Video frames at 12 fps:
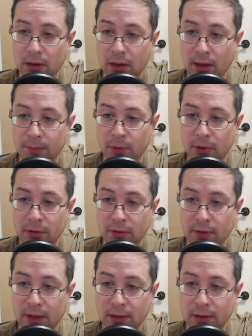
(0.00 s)
I'm going to do
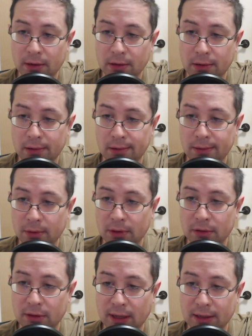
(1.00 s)
that here. I'm going to
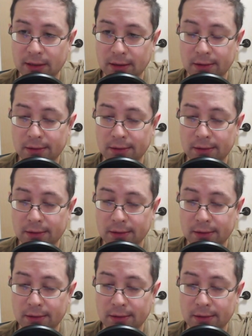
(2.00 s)
sack it.